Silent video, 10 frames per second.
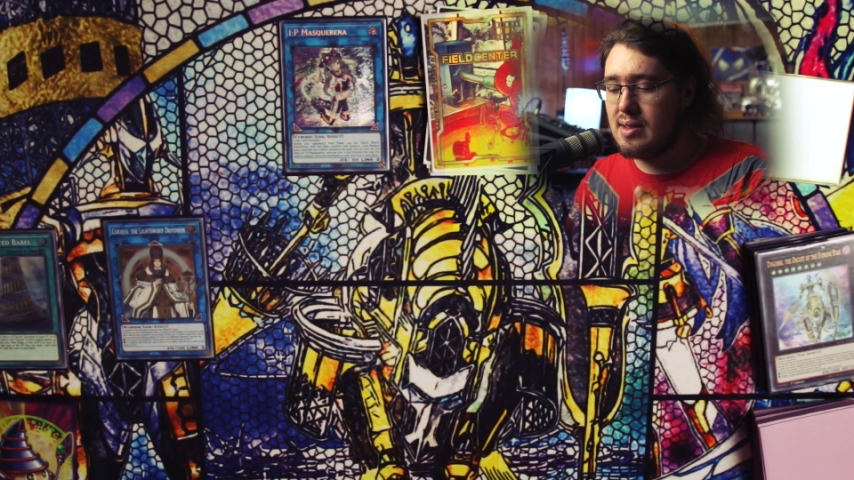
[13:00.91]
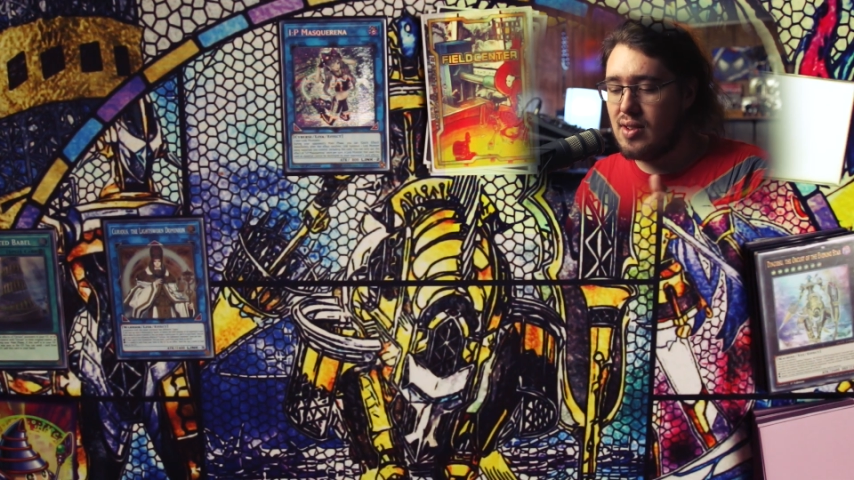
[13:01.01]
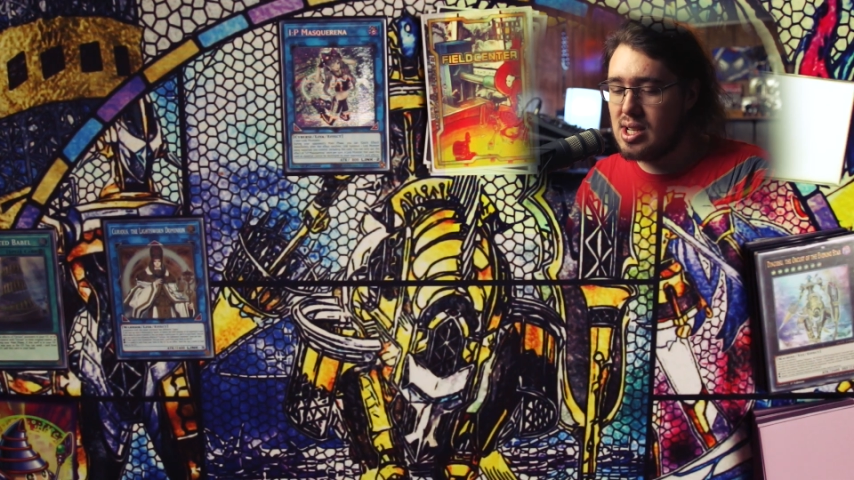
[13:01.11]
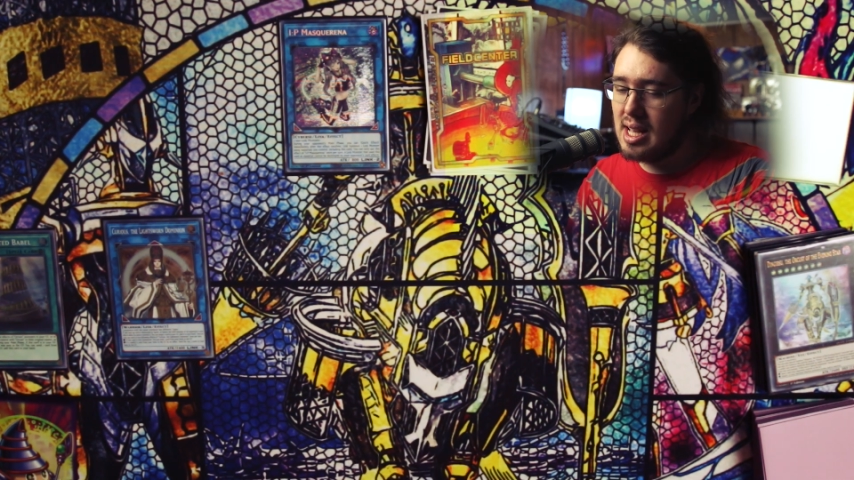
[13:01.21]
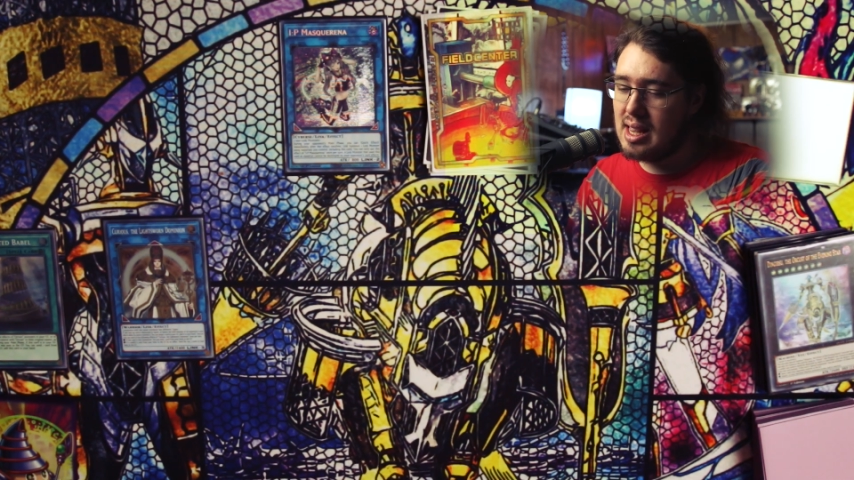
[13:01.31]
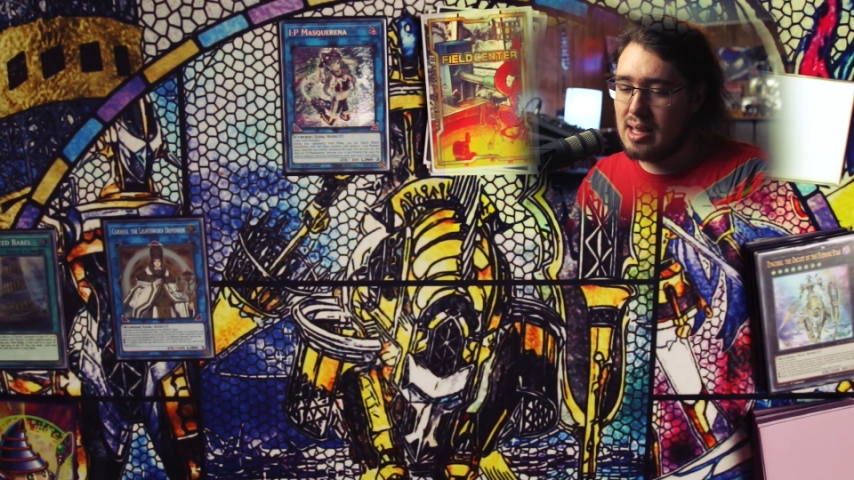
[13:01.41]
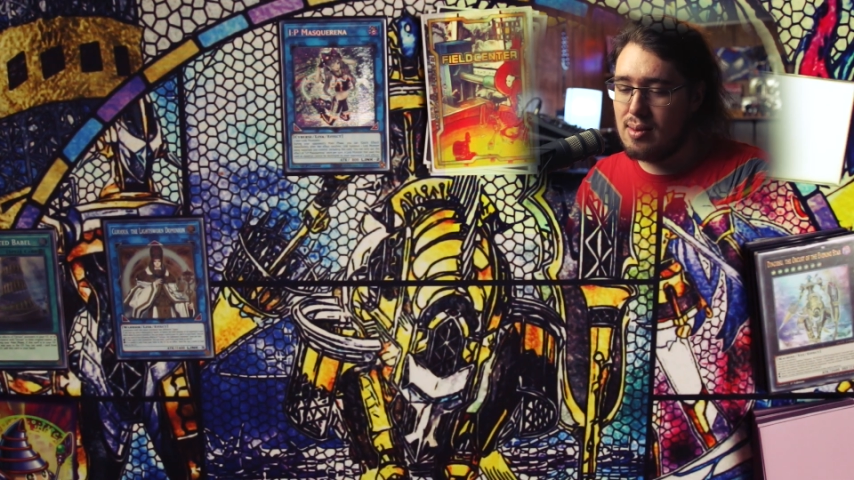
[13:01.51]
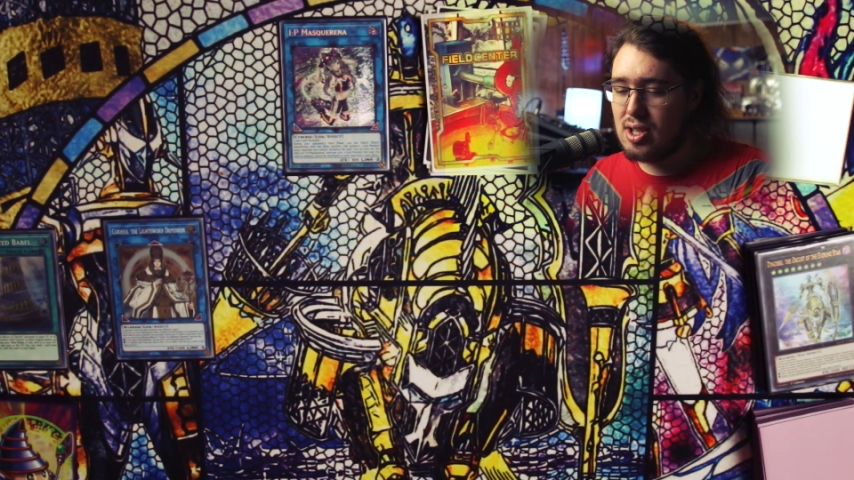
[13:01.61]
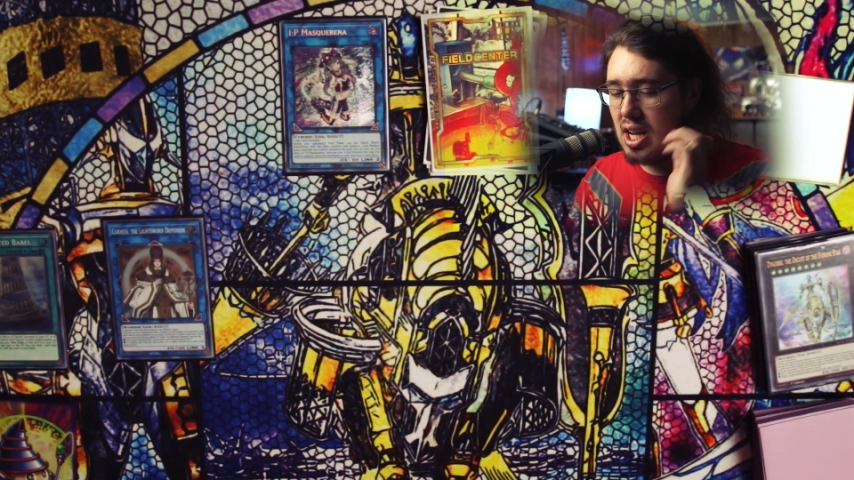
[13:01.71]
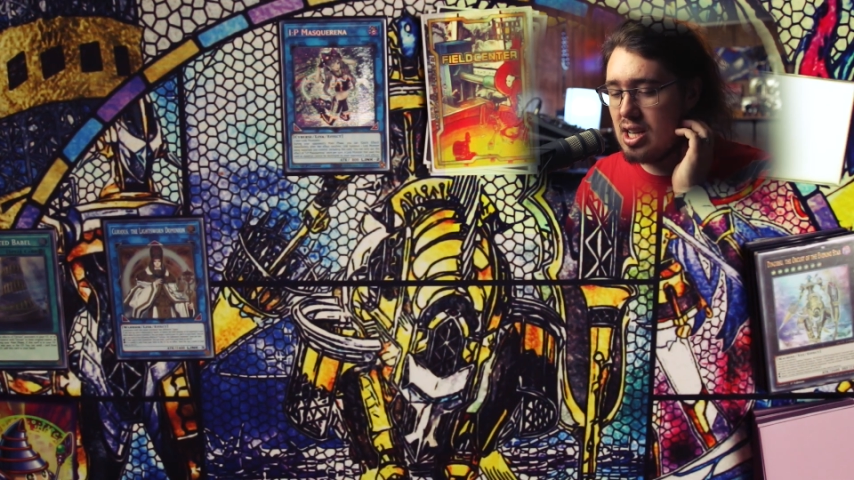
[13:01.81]
if there's anything you
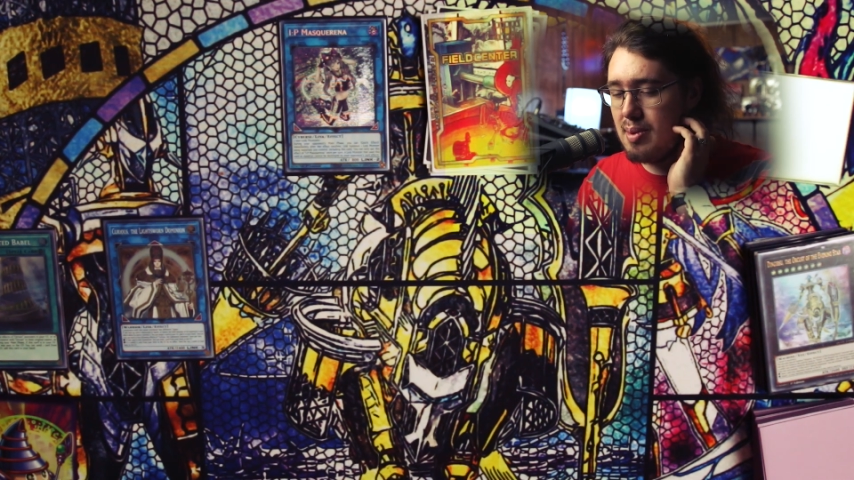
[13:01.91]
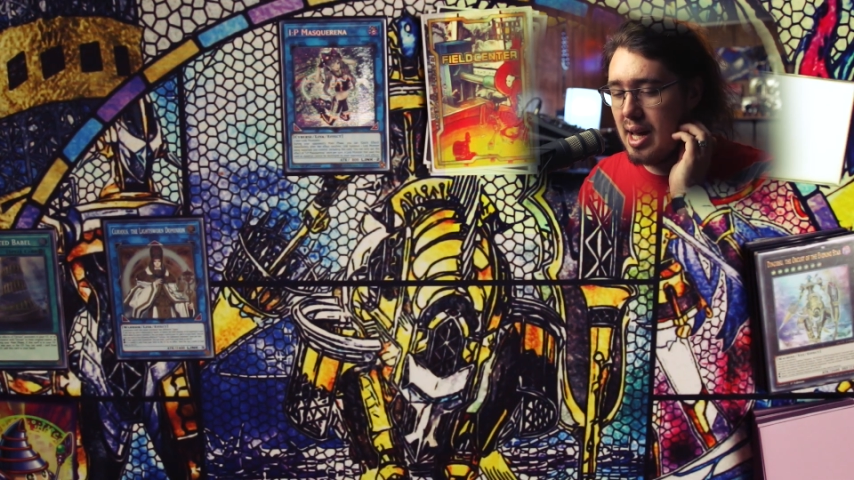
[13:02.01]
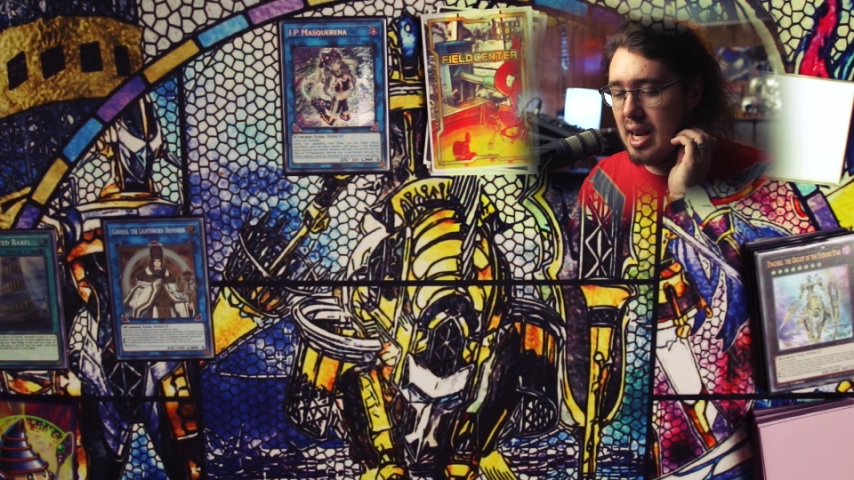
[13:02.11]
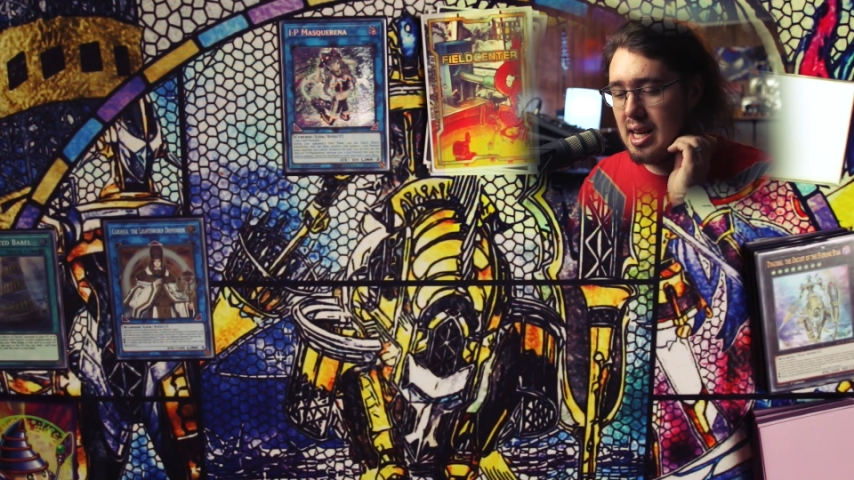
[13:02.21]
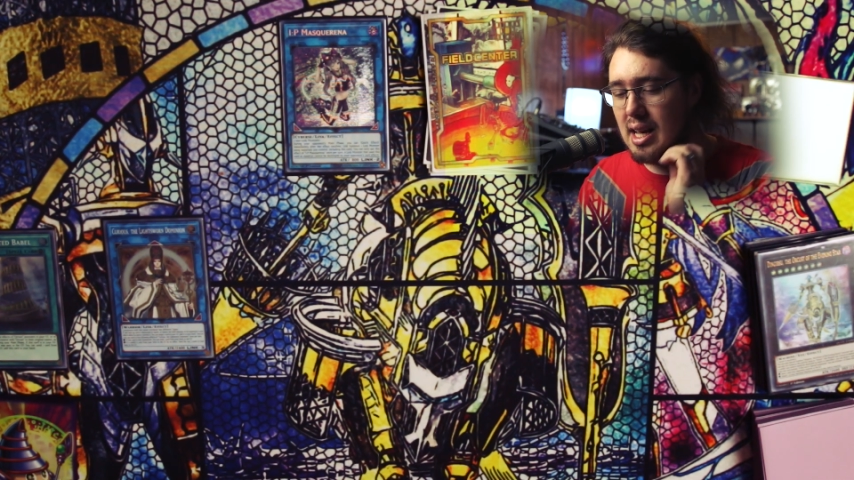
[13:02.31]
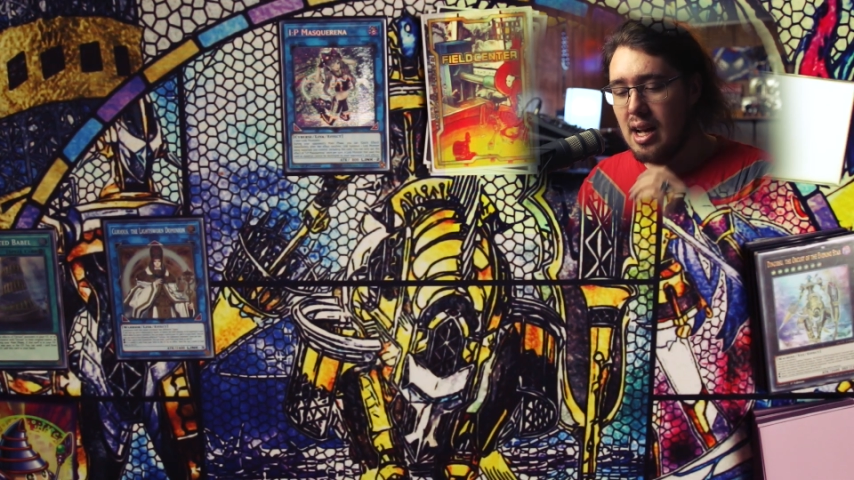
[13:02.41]
would change about it.